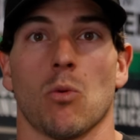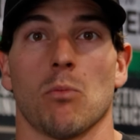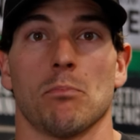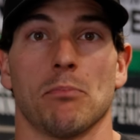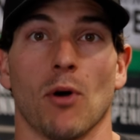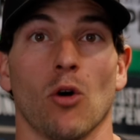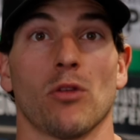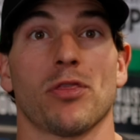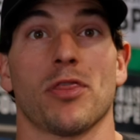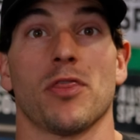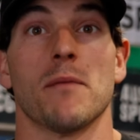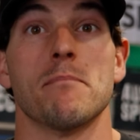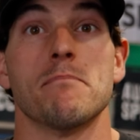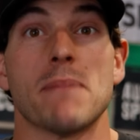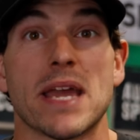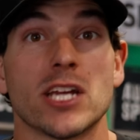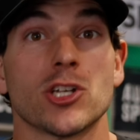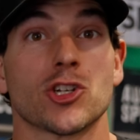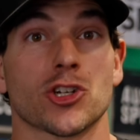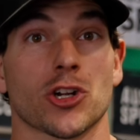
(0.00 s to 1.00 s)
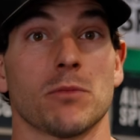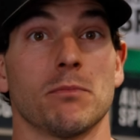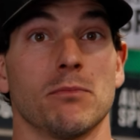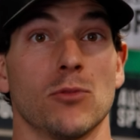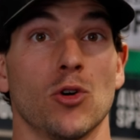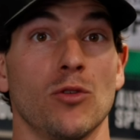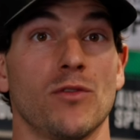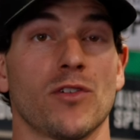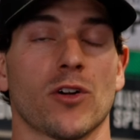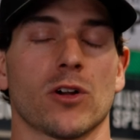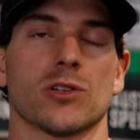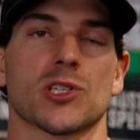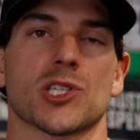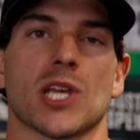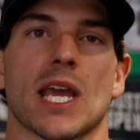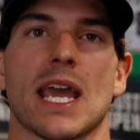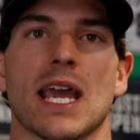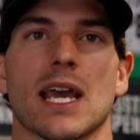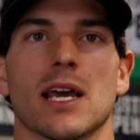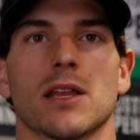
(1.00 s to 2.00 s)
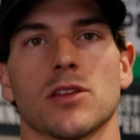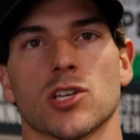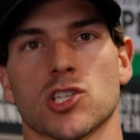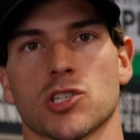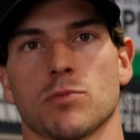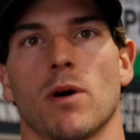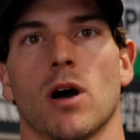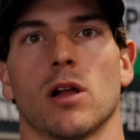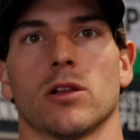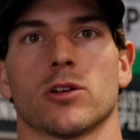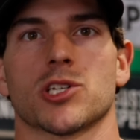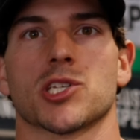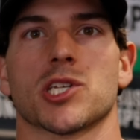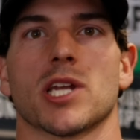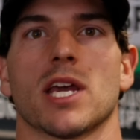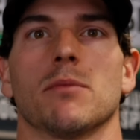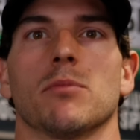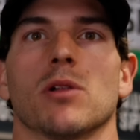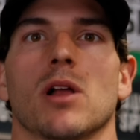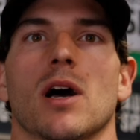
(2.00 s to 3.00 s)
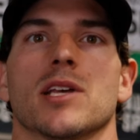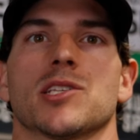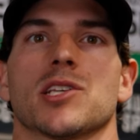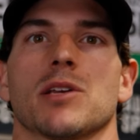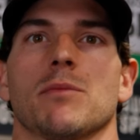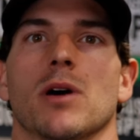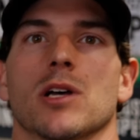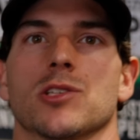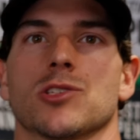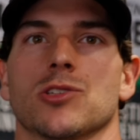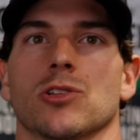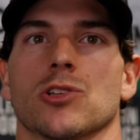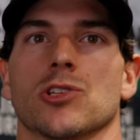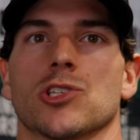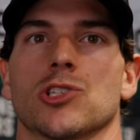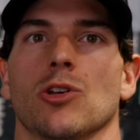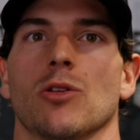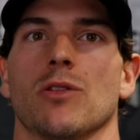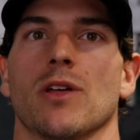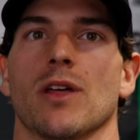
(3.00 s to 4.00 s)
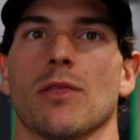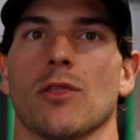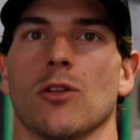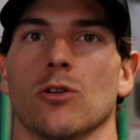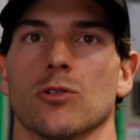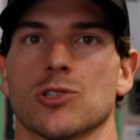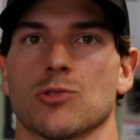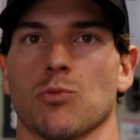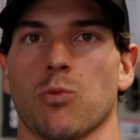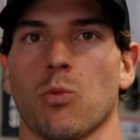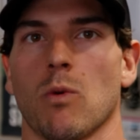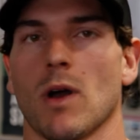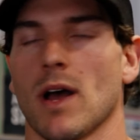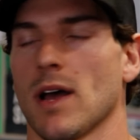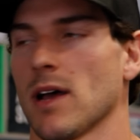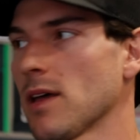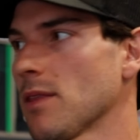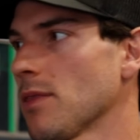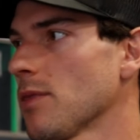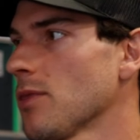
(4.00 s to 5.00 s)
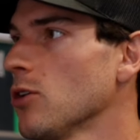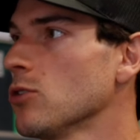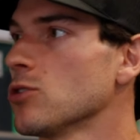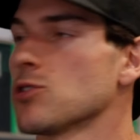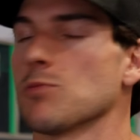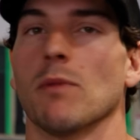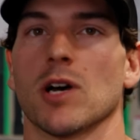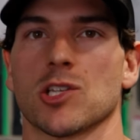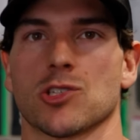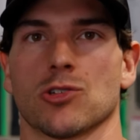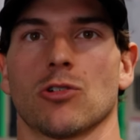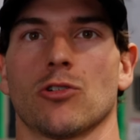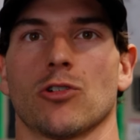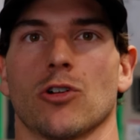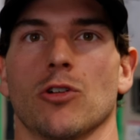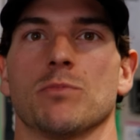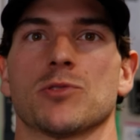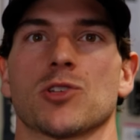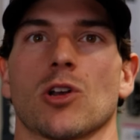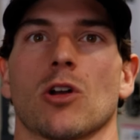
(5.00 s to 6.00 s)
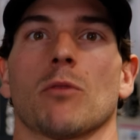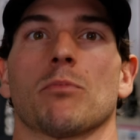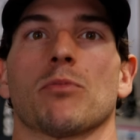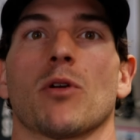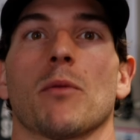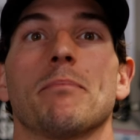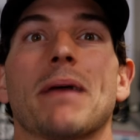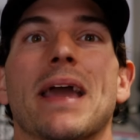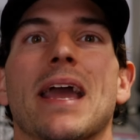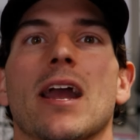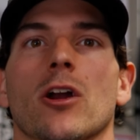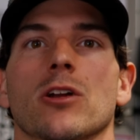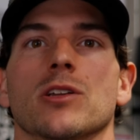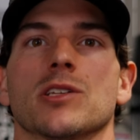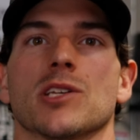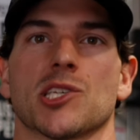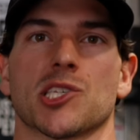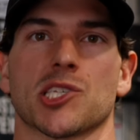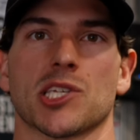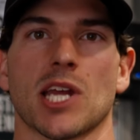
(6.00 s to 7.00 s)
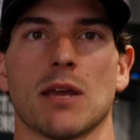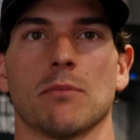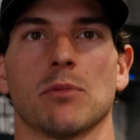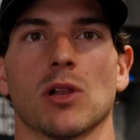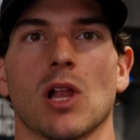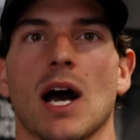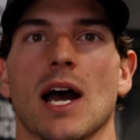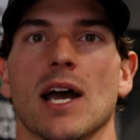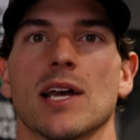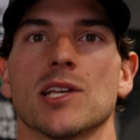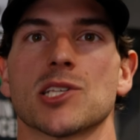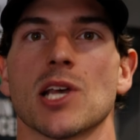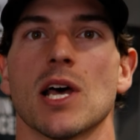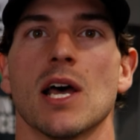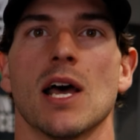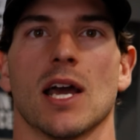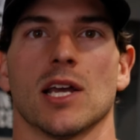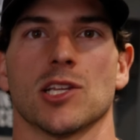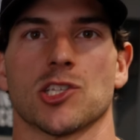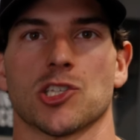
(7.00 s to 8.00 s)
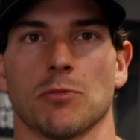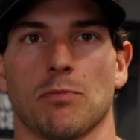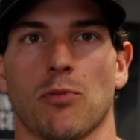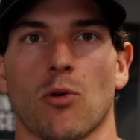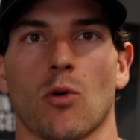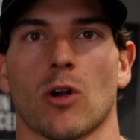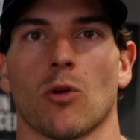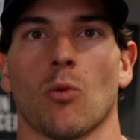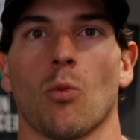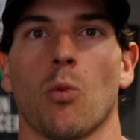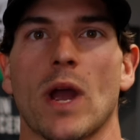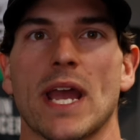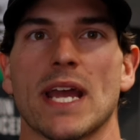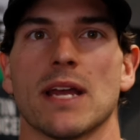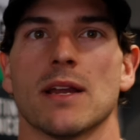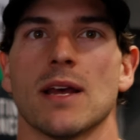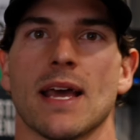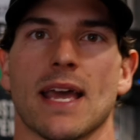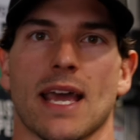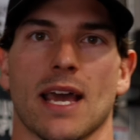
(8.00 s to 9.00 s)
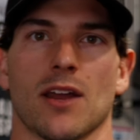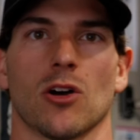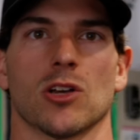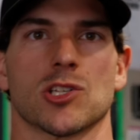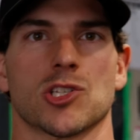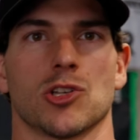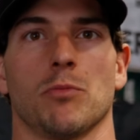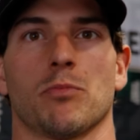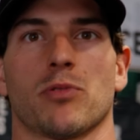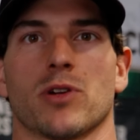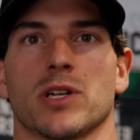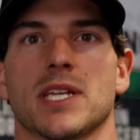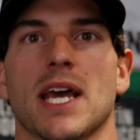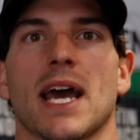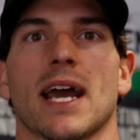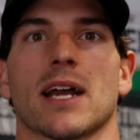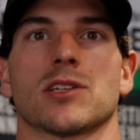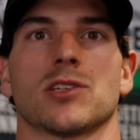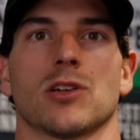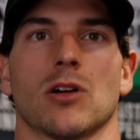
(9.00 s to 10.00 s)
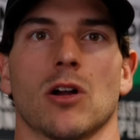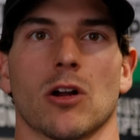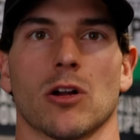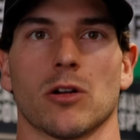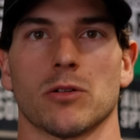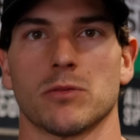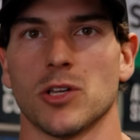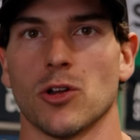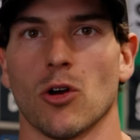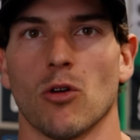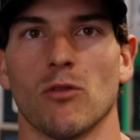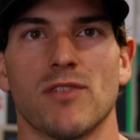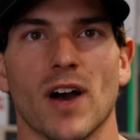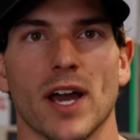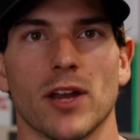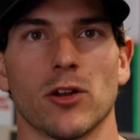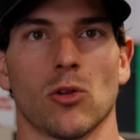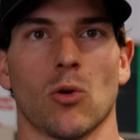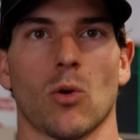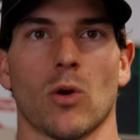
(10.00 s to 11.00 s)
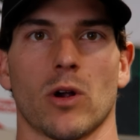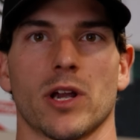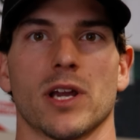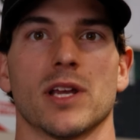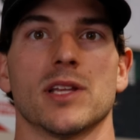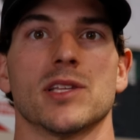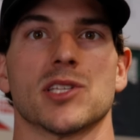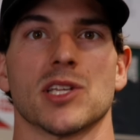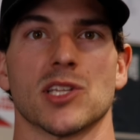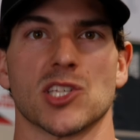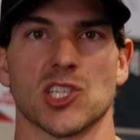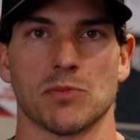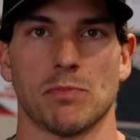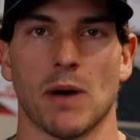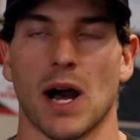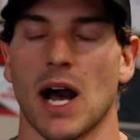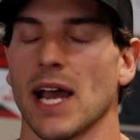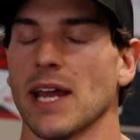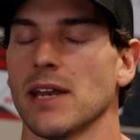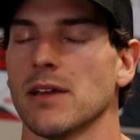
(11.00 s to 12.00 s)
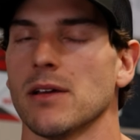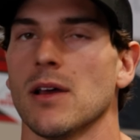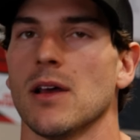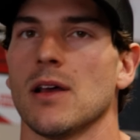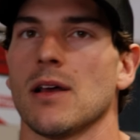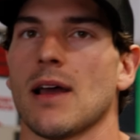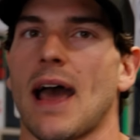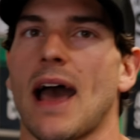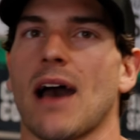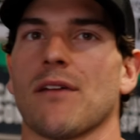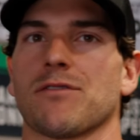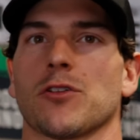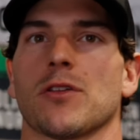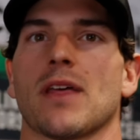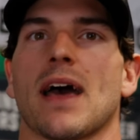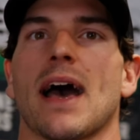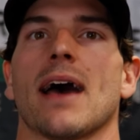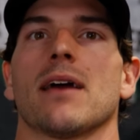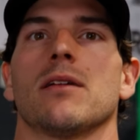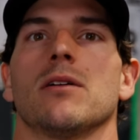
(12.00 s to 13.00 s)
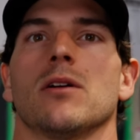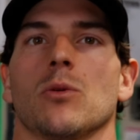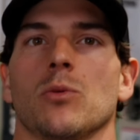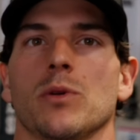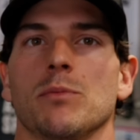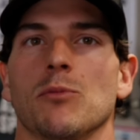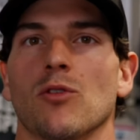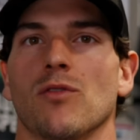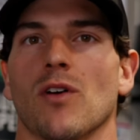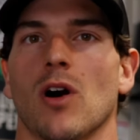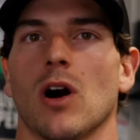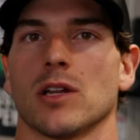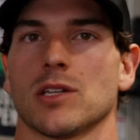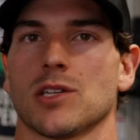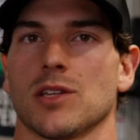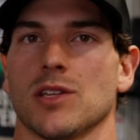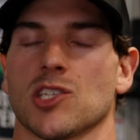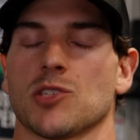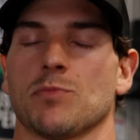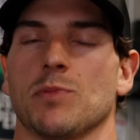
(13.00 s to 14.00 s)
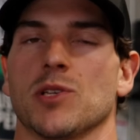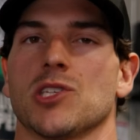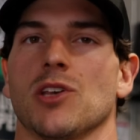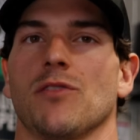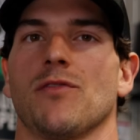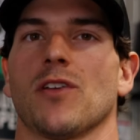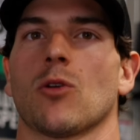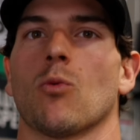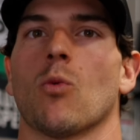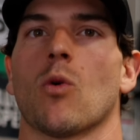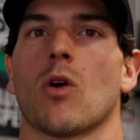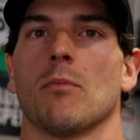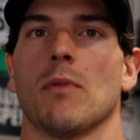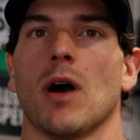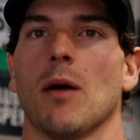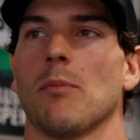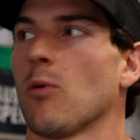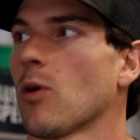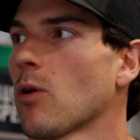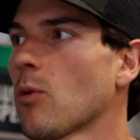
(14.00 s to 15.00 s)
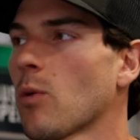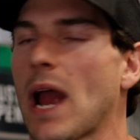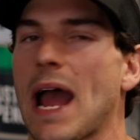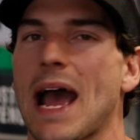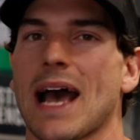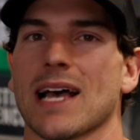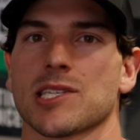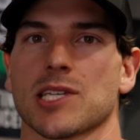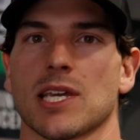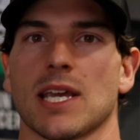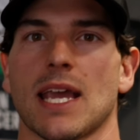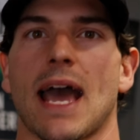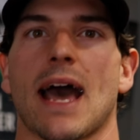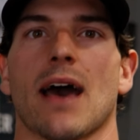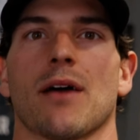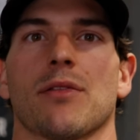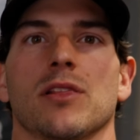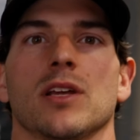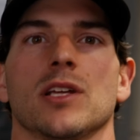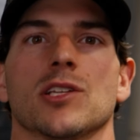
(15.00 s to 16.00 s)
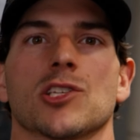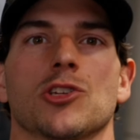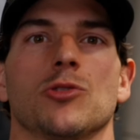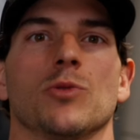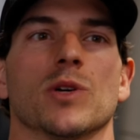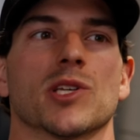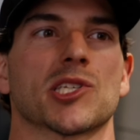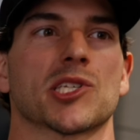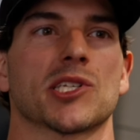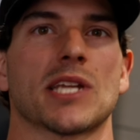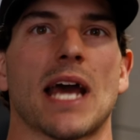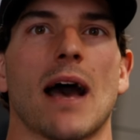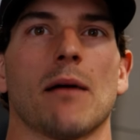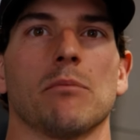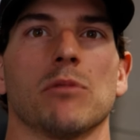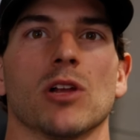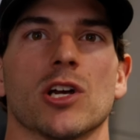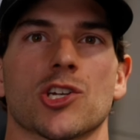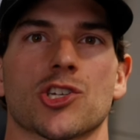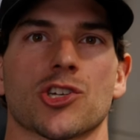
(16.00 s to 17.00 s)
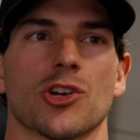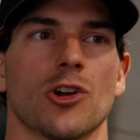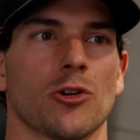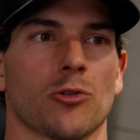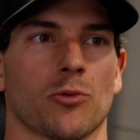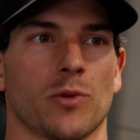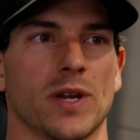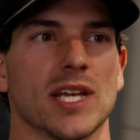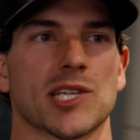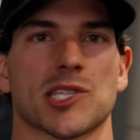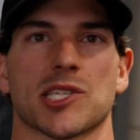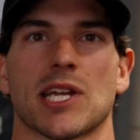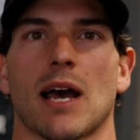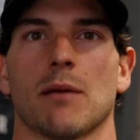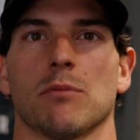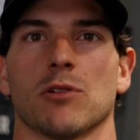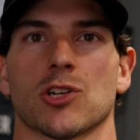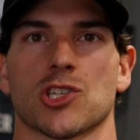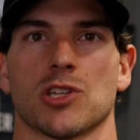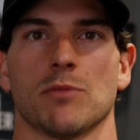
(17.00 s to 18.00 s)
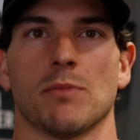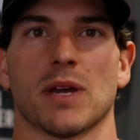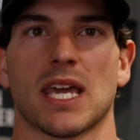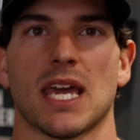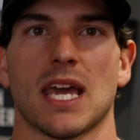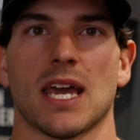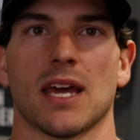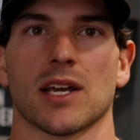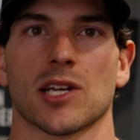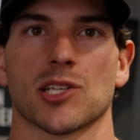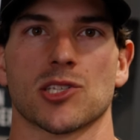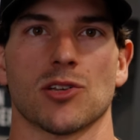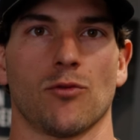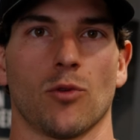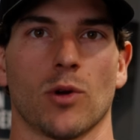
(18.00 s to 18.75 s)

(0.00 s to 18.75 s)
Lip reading: both the major movers and the smaller stabilizing muscles so that those muscle groups are prepared to stabilize and support weight and also protect our vital organs and spine. After that, we move on to the specific warm-up where we're asking athletes to reestablish the mechanics of